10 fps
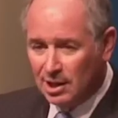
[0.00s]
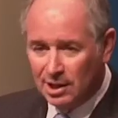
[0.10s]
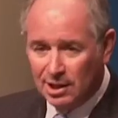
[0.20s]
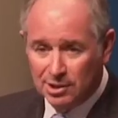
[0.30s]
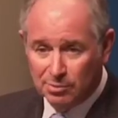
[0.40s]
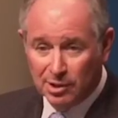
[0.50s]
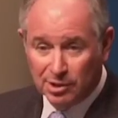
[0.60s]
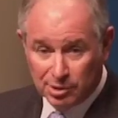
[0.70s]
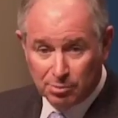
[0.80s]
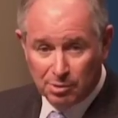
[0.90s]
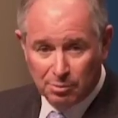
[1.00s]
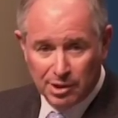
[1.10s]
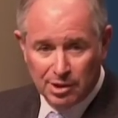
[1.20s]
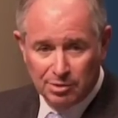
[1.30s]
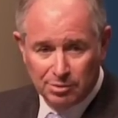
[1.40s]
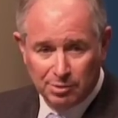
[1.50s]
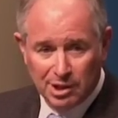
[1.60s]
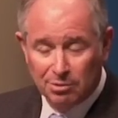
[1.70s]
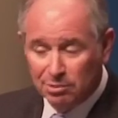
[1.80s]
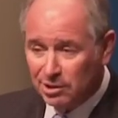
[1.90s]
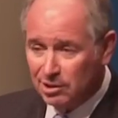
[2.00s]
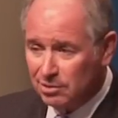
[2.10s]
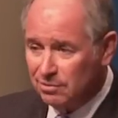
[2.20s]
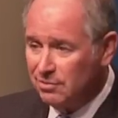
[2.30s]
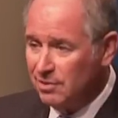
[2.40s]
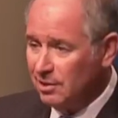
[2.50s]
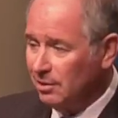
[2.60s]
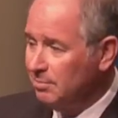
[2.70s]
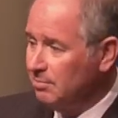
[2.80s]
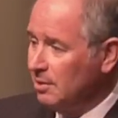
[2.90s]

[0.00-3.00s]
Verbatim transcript: uh, as well as what we own, we get a really good feel